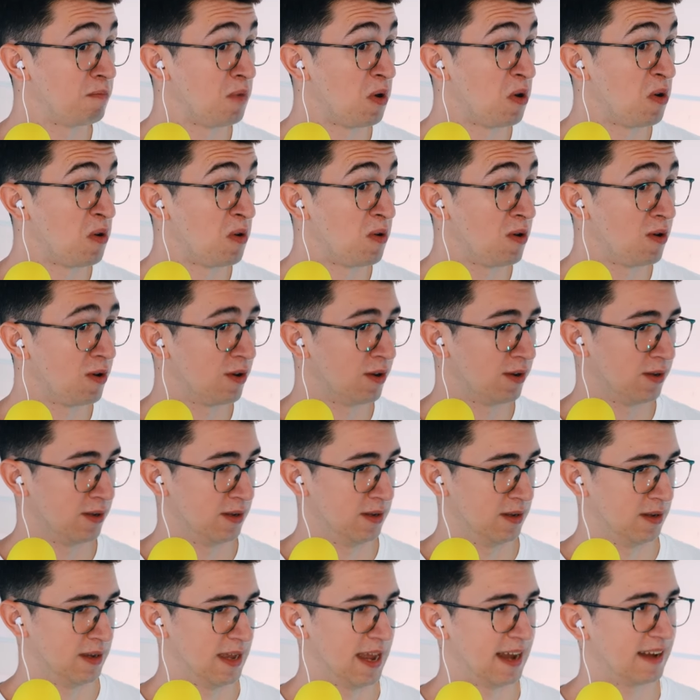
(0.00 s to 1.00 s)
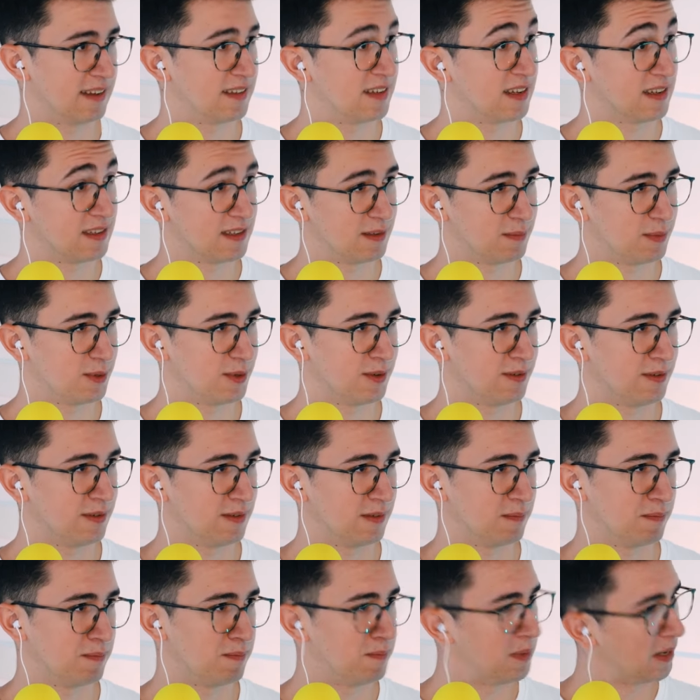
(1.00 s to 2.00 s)
more
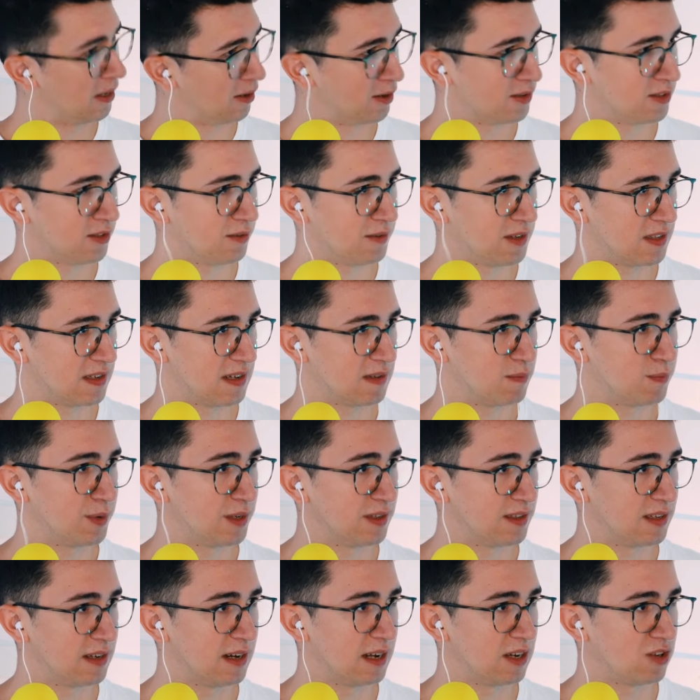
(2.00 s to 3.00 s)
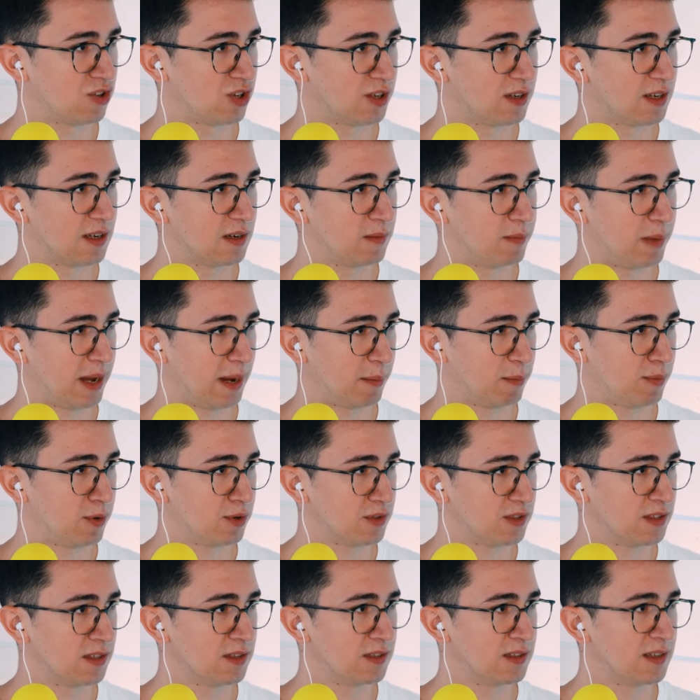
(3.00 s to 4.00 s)
accessible because of its explicit nature than
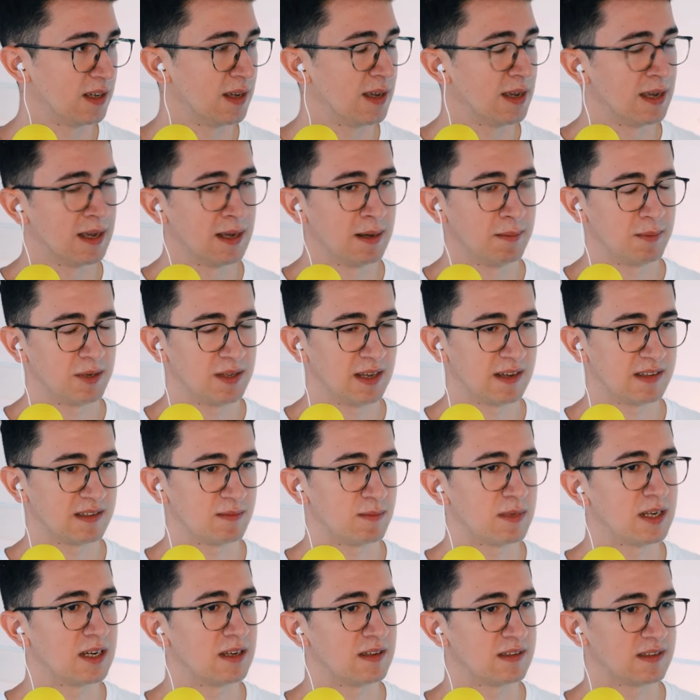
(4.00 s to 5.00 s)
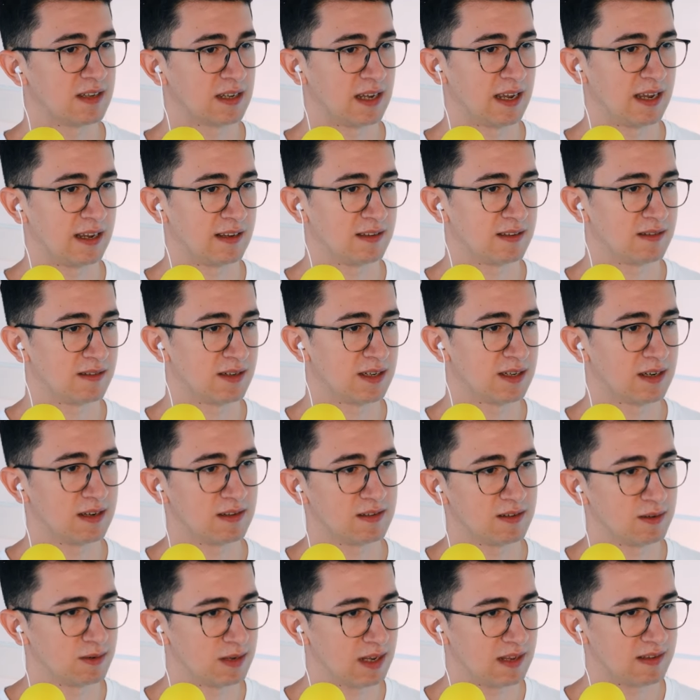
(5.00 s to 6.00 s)
black boxness, but doesn't mean it's the case,
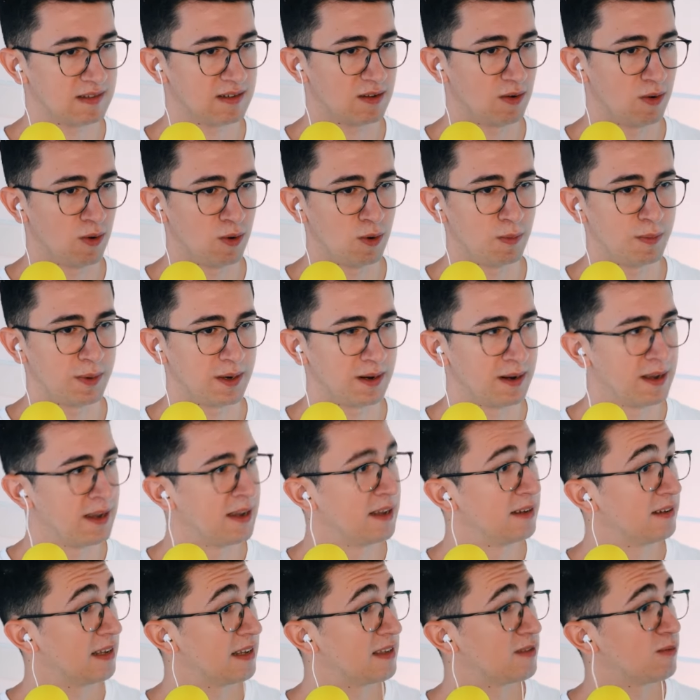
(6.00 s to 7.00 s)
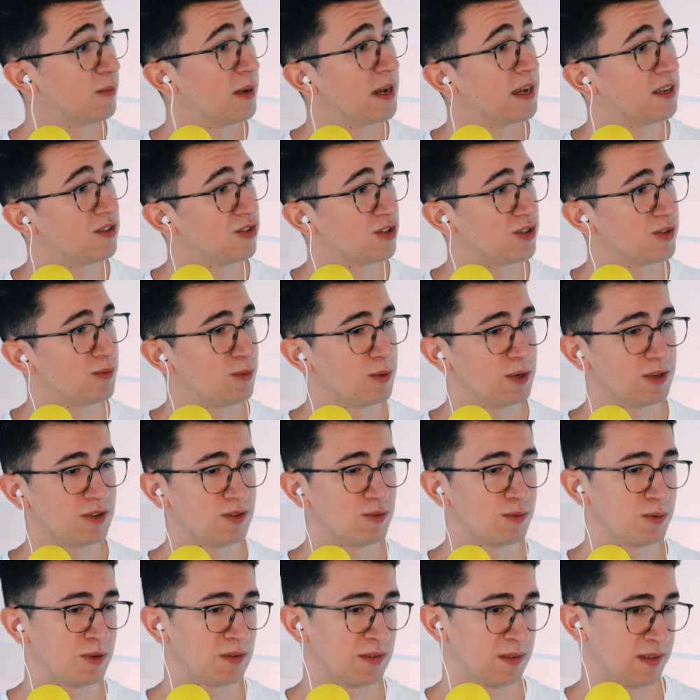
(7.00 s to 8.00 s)
right? And so that's the hope, and that's why I just
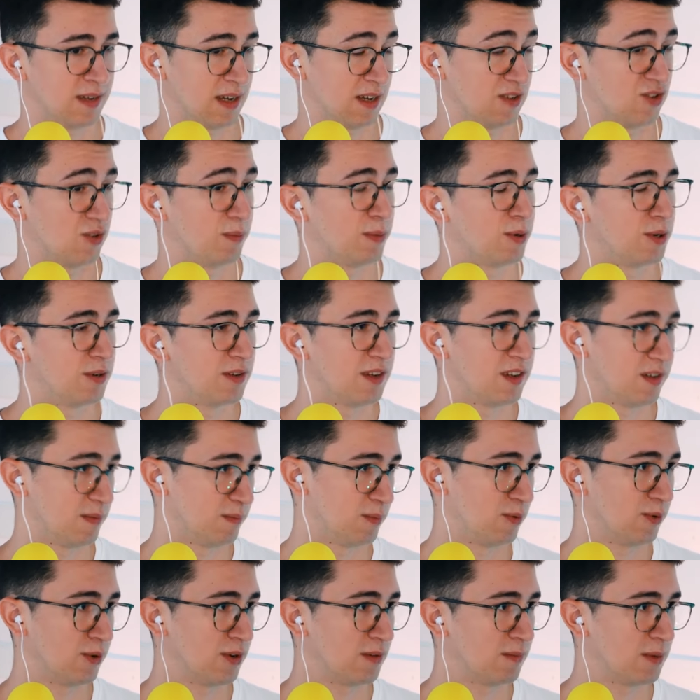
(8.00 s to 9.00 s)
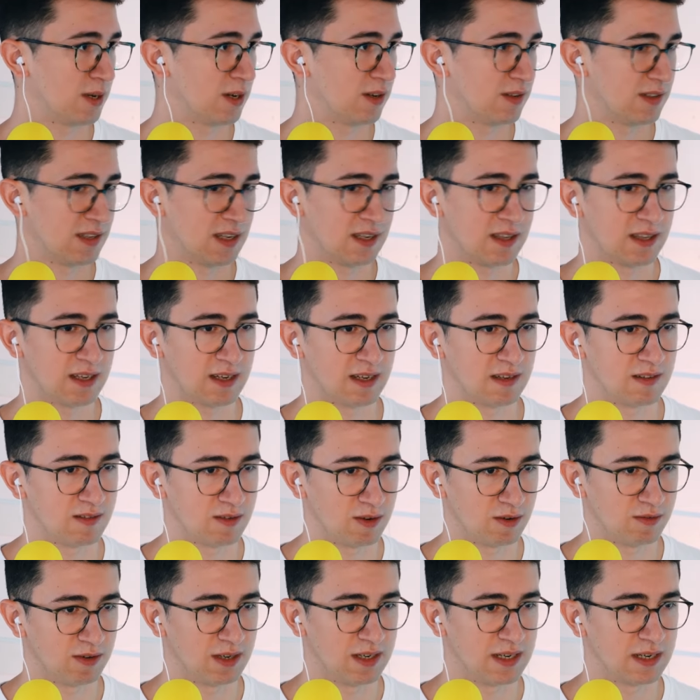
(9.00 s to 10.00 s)
want to touch upon this point because I think
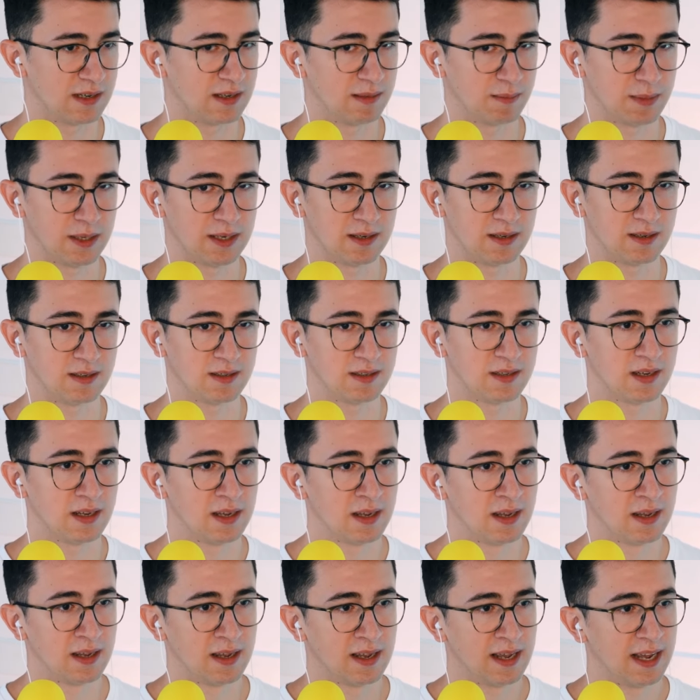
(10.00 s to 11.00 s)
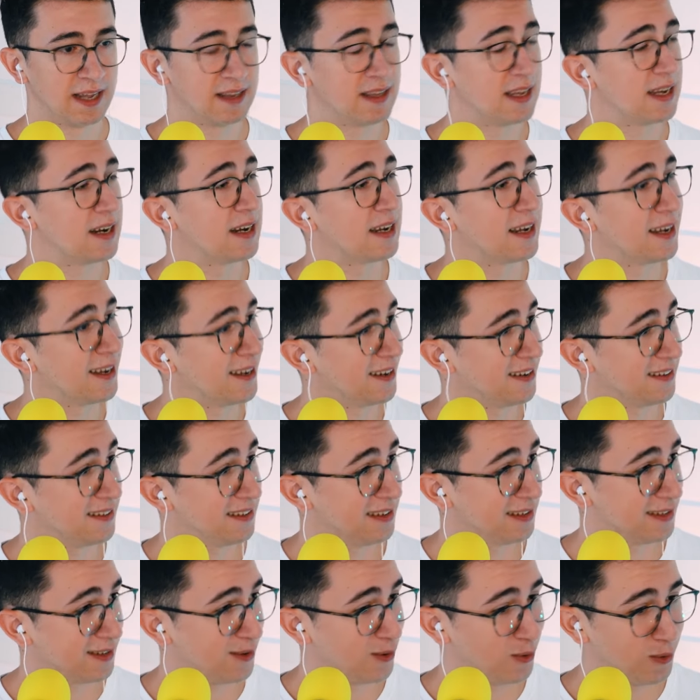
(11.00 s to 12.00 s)
it's already independent. And then
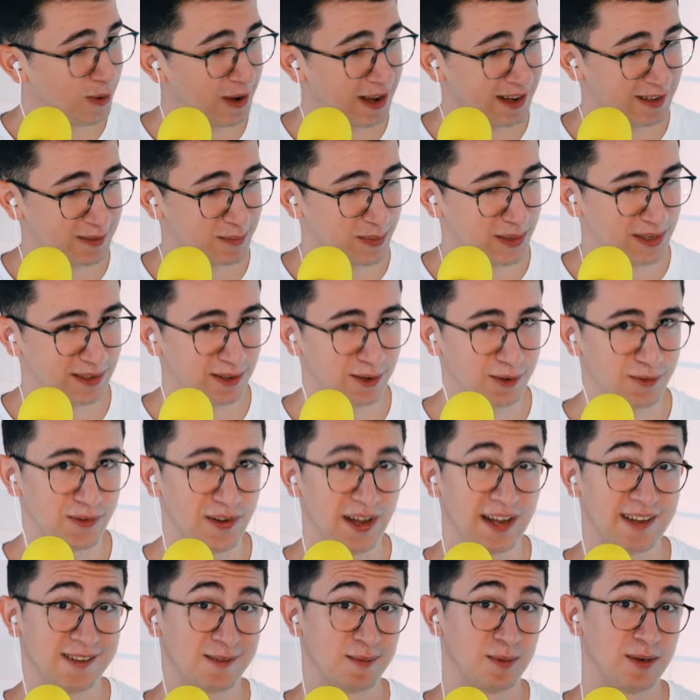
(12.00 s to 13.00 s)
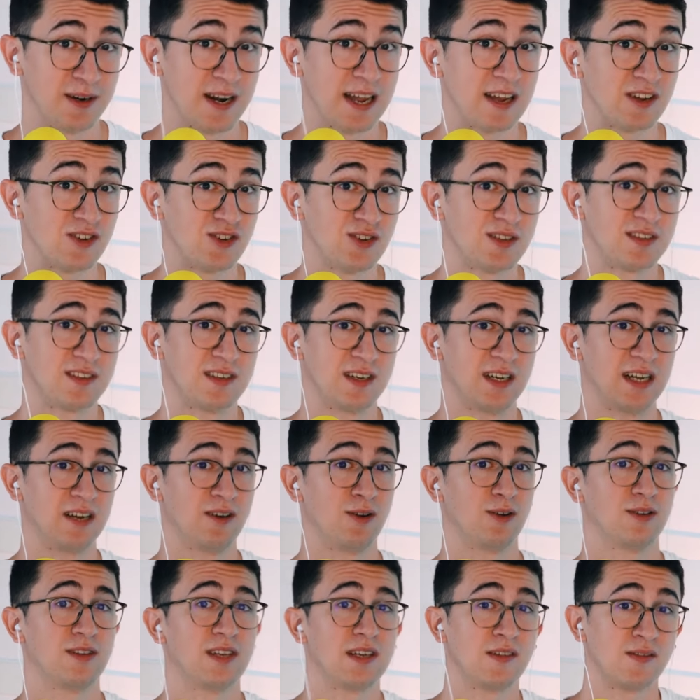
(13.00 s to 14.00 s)
again, this whole aspect of explanations
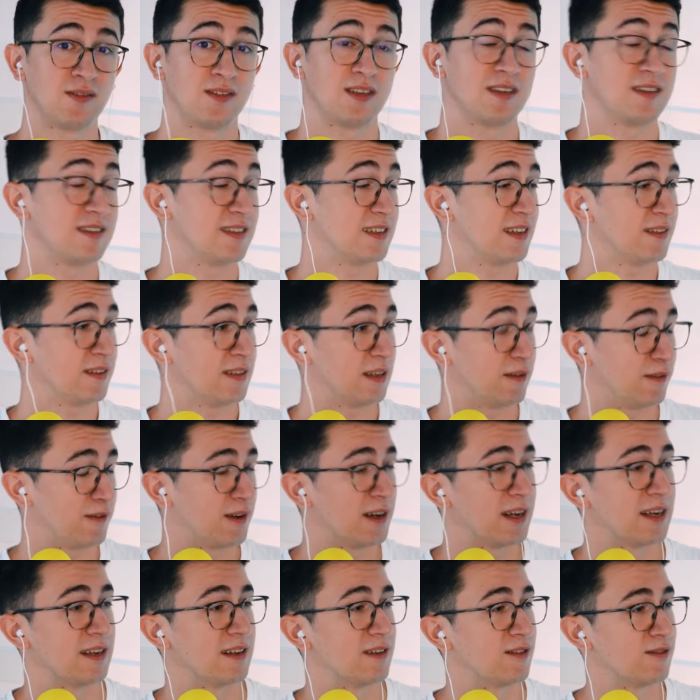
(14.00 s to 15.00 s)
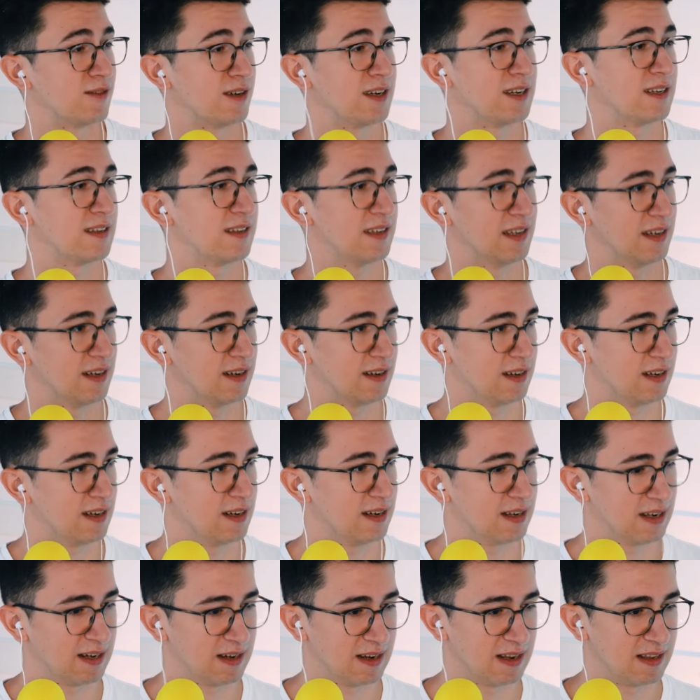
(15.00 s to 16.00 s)
are not even defined, right?
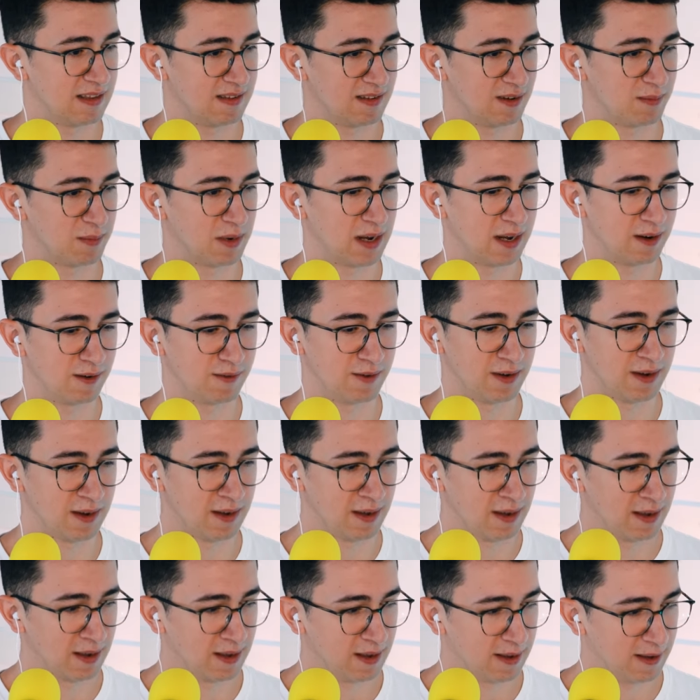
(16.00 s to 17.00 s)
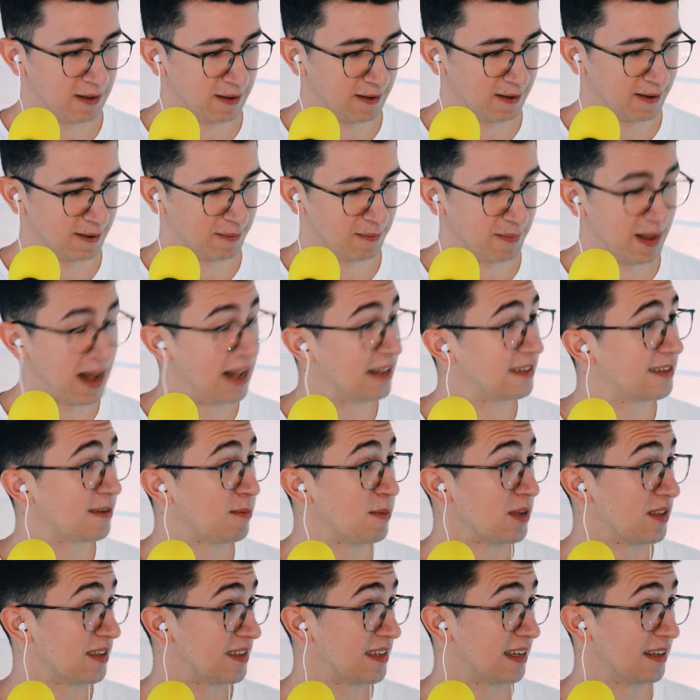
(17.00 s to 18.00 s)
In some kind of
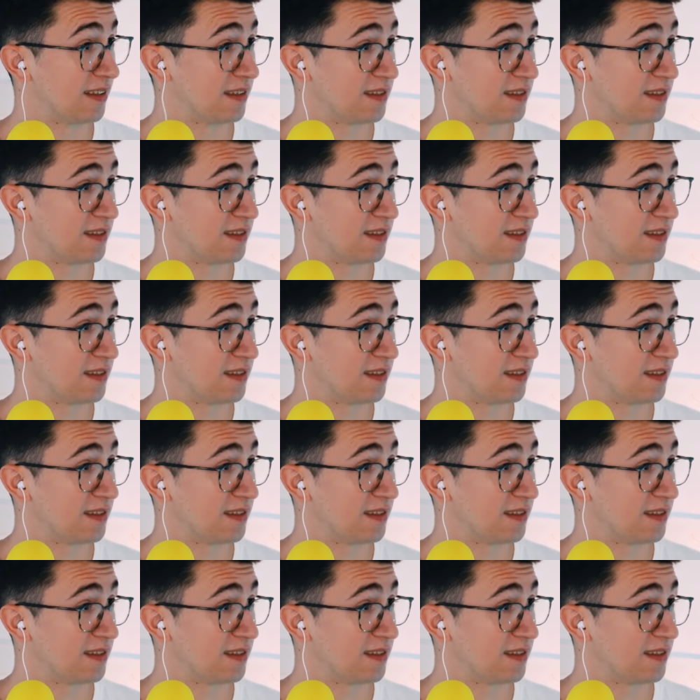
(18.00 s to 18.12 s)
ultimate